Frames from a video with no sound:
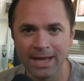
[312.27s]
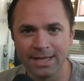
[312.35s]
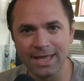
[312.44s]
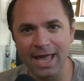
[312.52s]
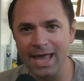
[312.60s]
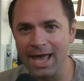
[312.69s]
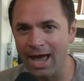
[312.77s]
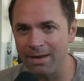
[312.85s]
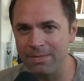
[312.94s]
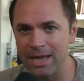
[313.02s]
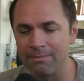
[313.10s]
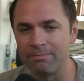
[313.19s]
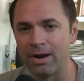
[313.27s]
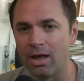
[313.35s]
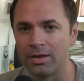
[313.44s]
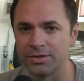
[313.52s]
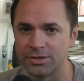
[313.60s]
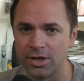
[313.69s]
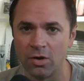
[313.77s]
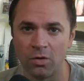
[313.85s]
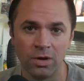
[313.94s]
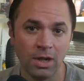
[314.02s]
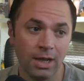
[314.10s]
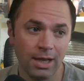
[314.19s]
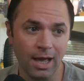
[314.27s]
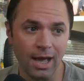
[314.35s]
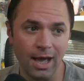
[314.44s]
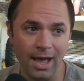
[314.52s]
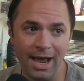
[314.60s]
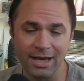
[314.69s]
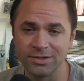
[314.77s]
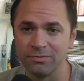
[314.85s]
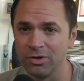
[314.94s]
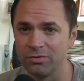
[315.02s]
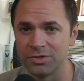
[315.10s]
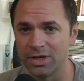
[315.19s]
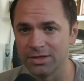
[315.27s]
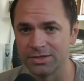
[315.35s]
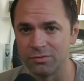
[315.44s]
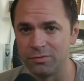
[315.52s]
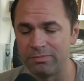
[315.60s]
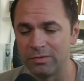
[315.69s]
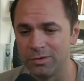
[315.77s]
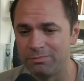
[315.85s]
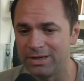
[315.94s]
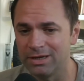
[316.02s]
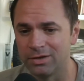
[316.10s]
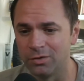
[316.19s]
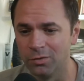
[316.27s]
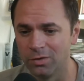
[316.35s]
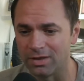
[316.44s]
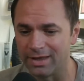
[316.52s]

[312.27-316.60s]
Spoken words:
AI meme, but also has some good results. So it would be a Google.